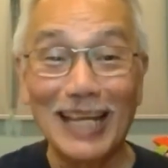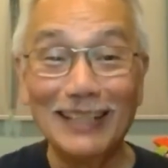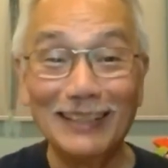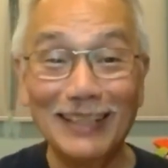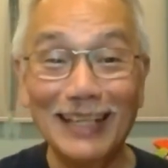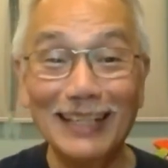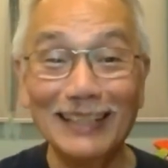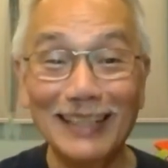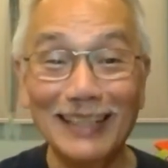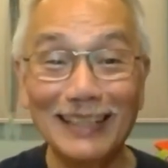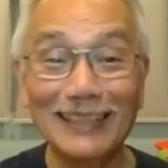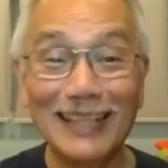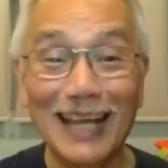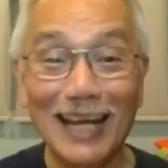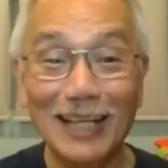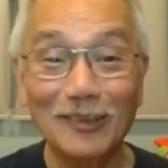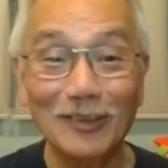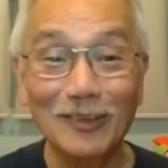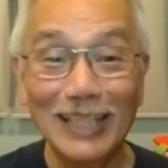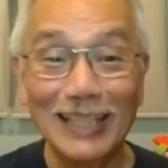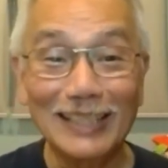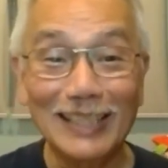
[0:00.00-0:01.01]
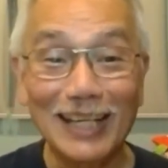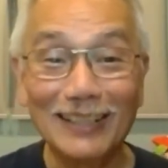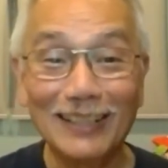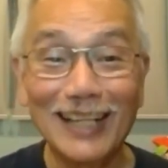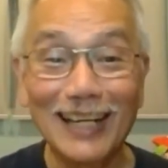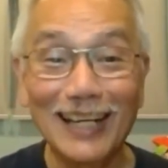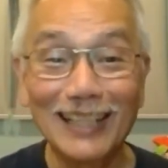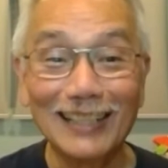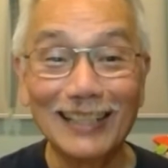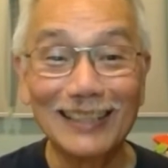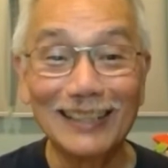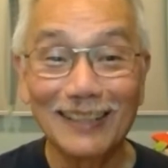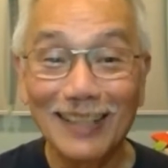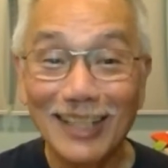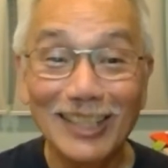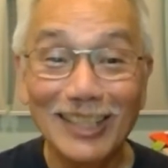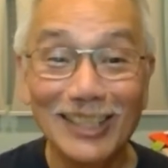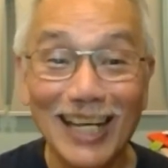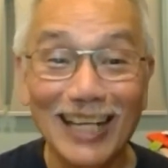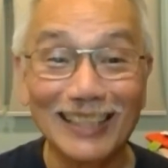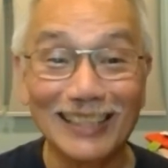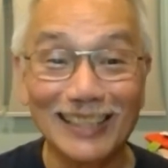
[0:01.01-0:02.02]
because they think that Catholics are
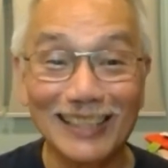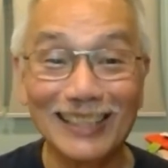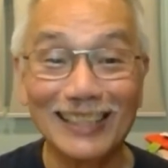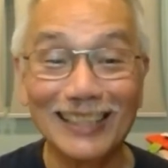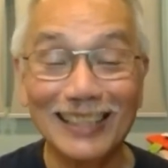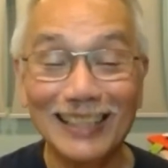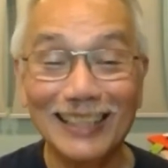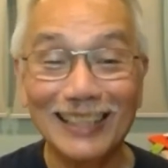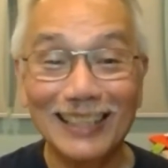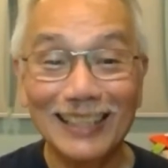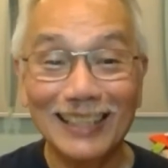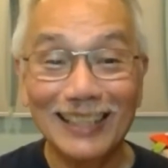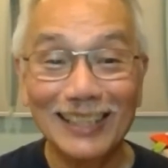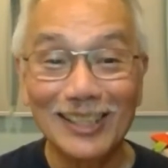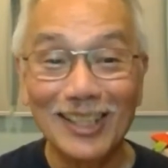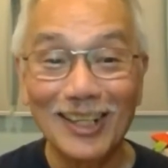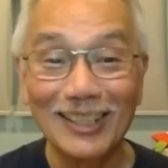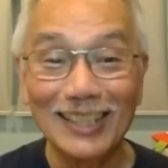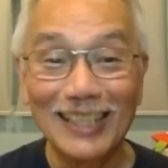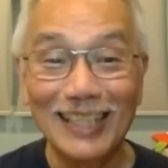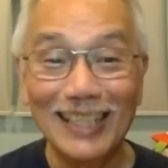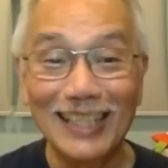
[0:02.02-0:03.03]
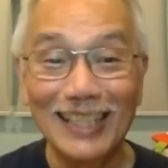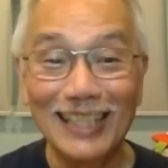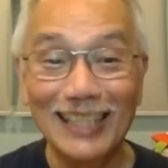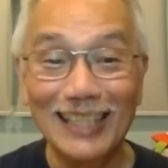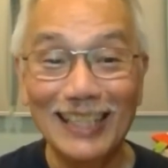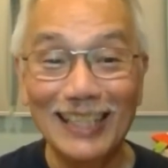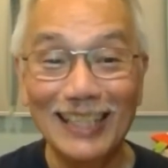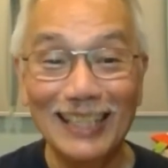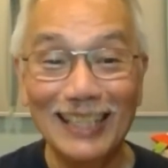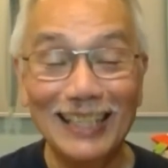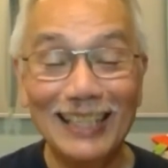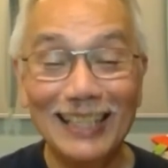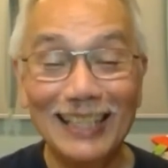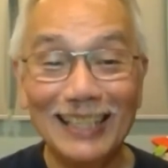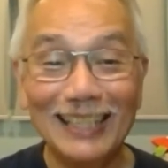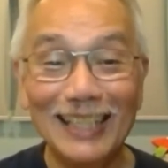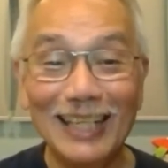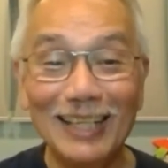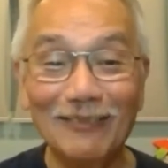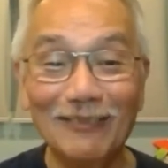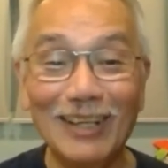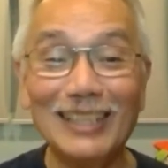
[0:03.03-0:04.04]
not Christians. So
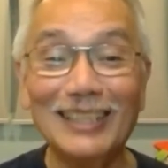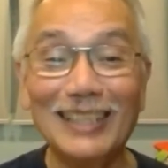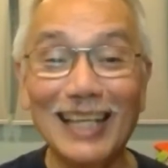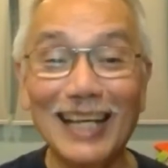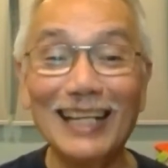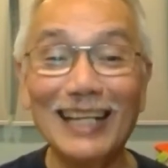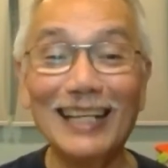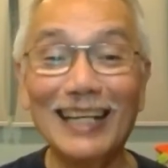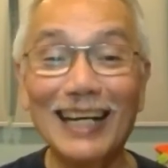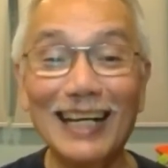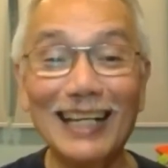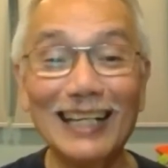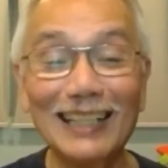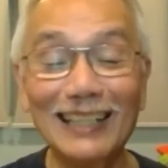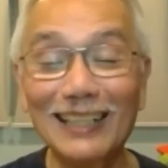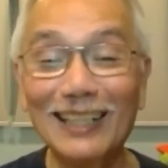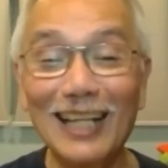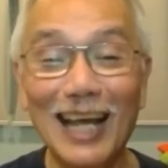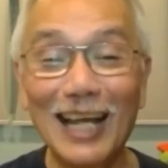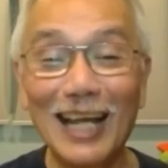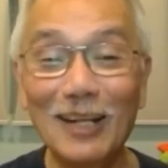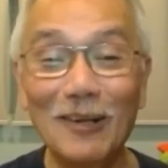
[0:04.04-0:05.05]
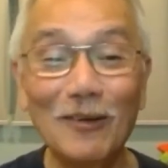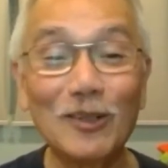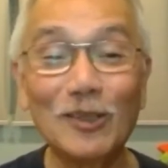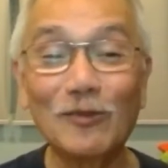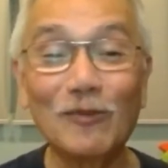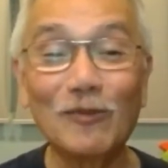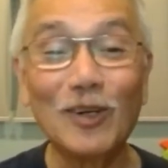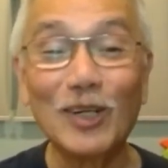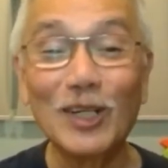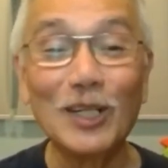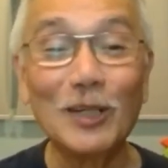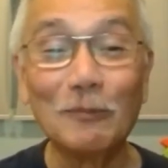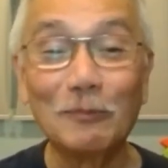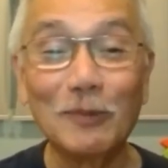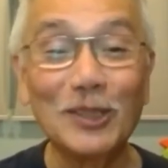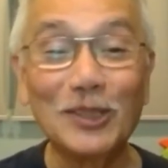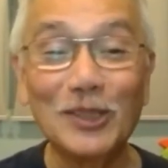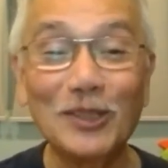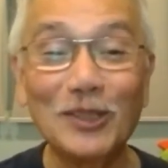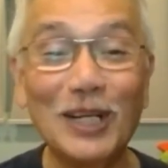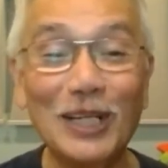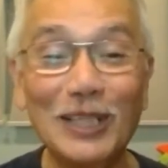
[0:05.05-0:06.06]
the, the evangelical uh, looks for
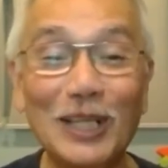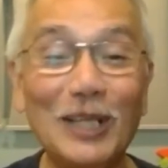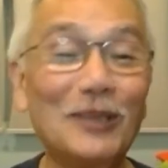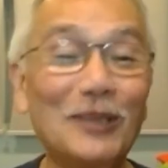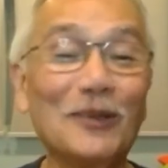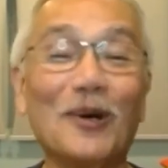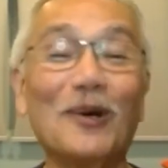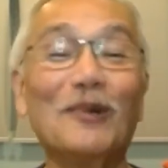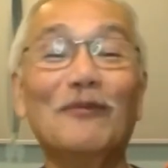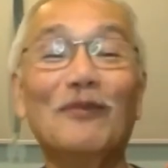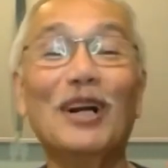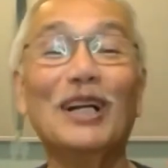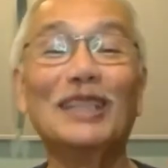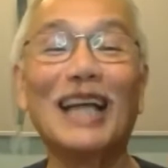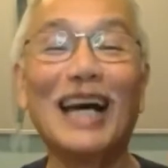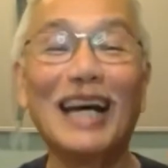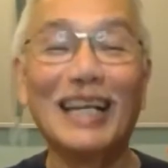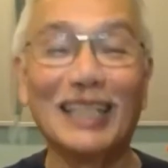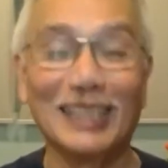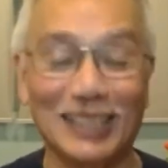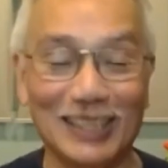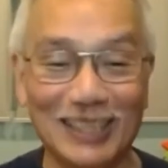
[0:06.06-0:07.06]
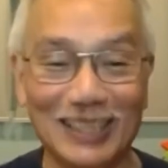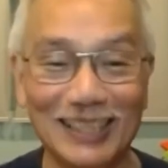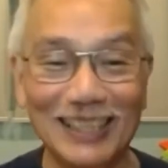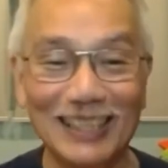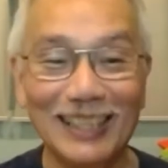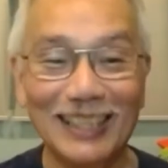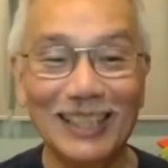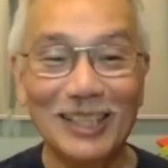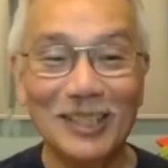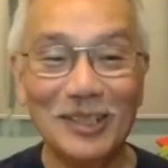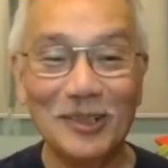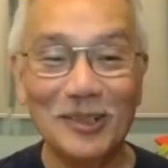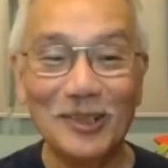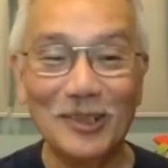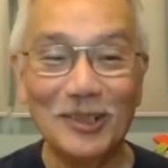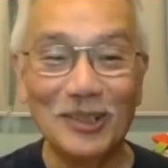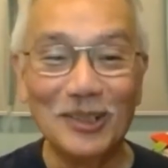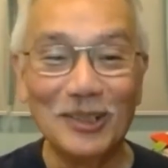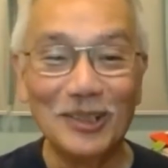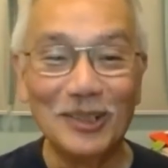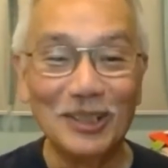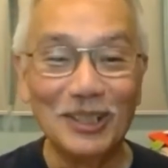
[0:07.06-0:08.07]
an opportunity to convert us
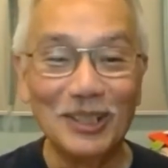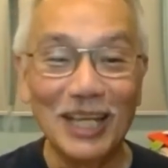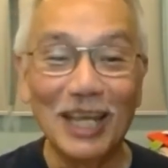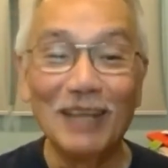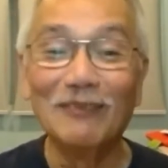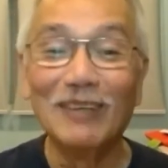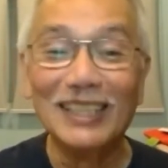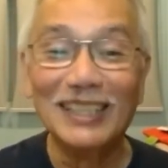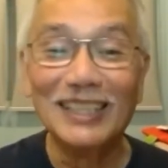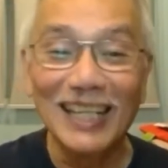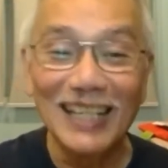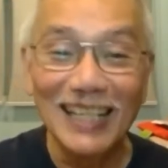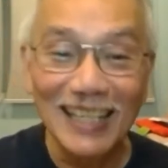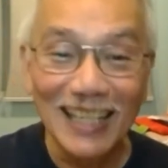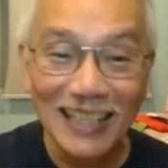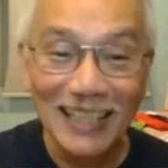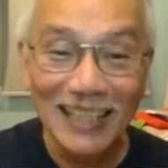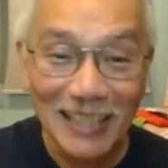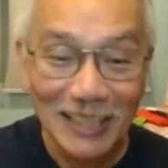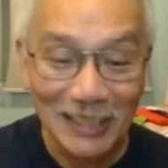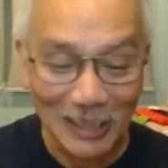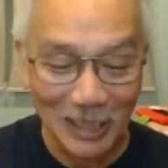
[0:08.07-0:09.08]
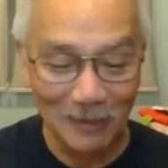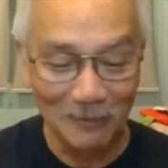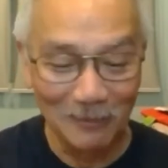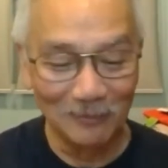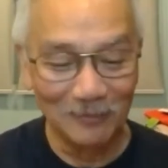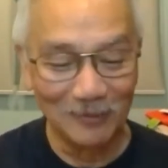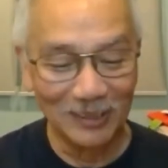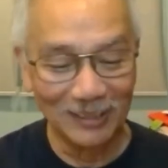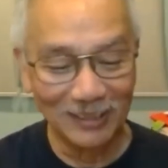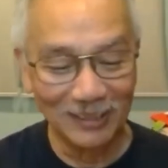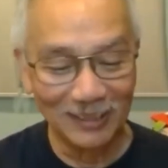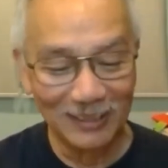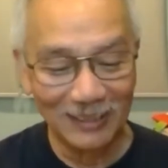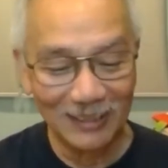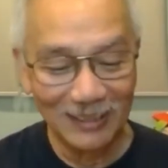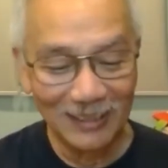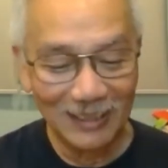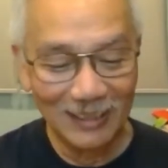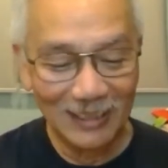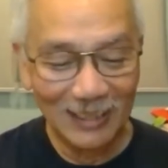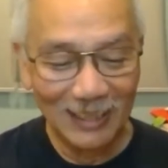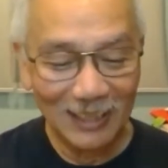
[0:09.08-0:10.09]
to evangelicalism.
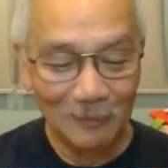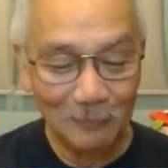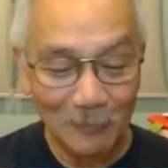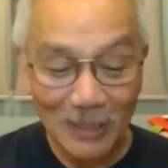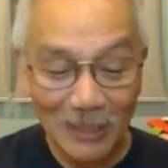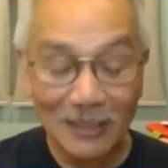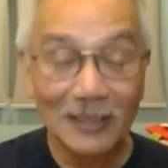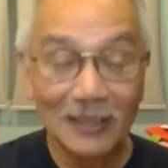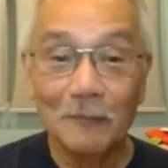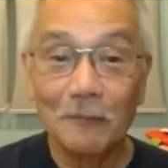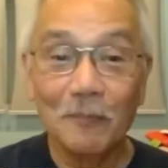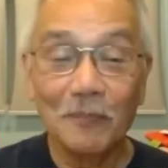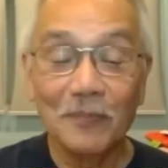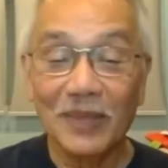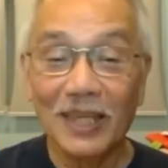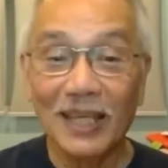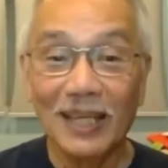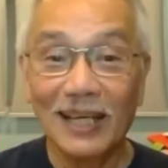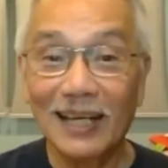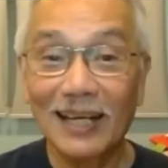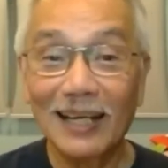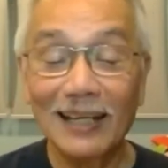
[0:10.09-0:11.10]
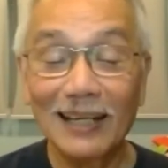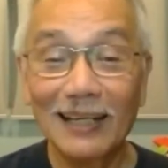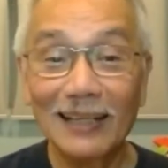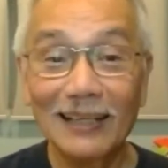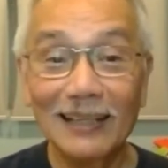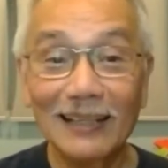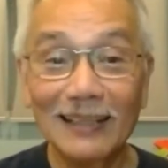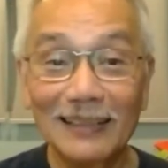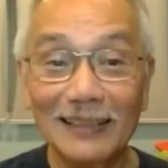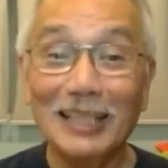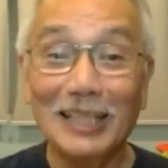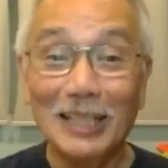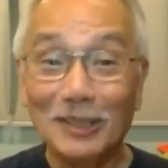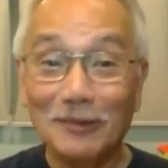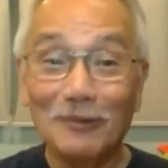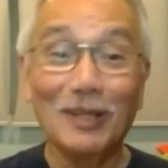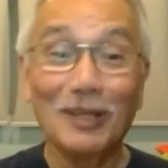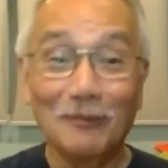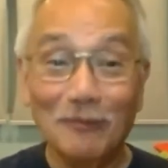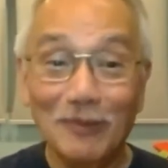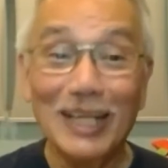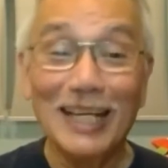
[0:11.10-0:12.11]
No? But uh,
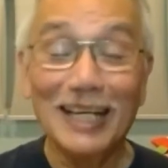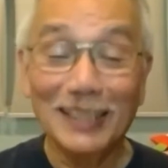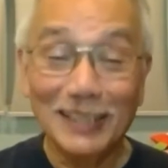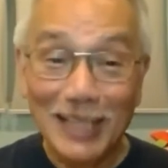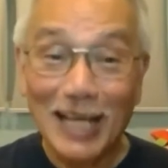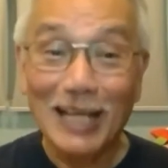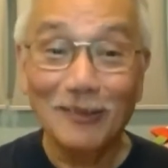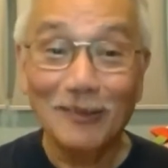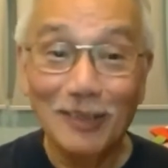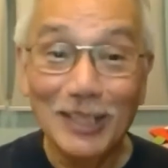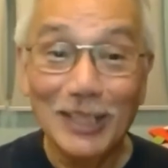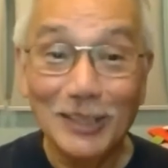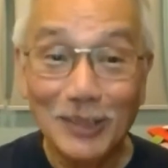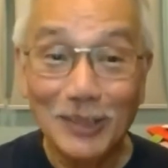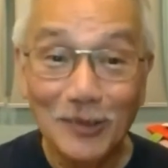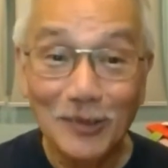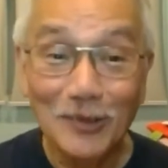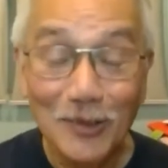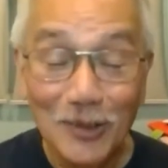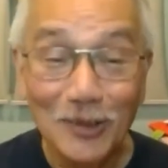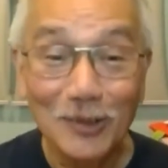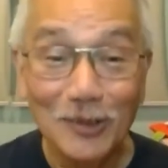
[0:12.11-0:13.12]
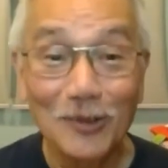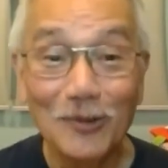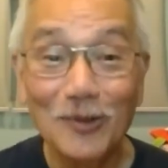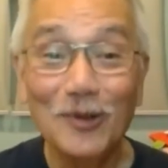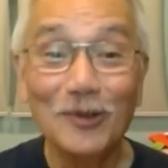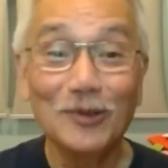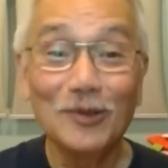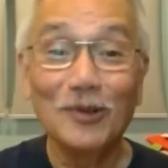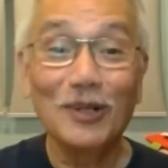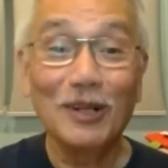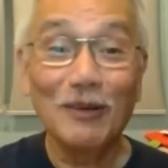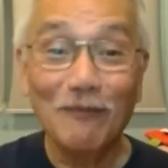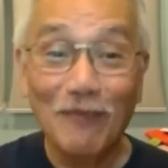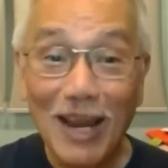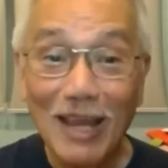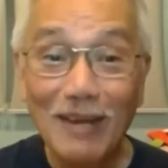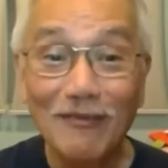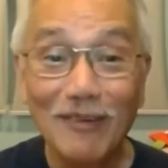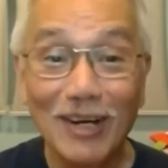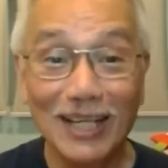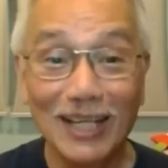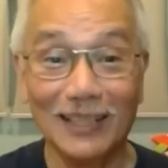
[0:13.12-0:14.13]
that is what we as Catholics should do to look to
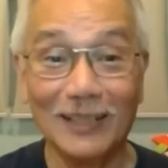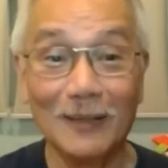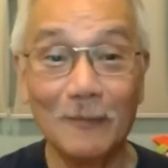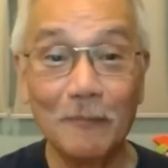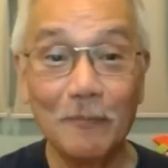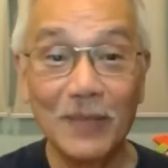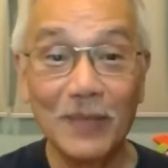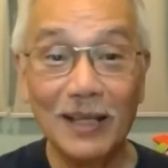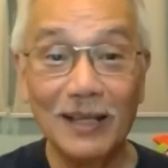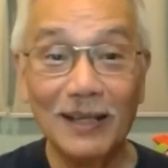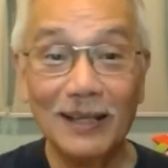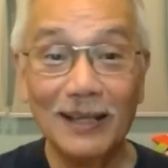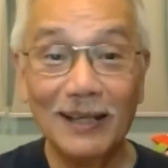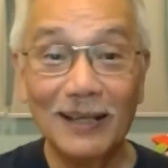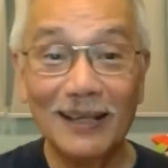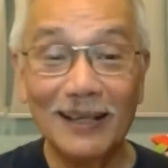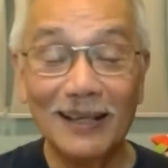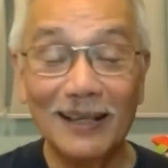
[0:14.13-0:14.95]
revival,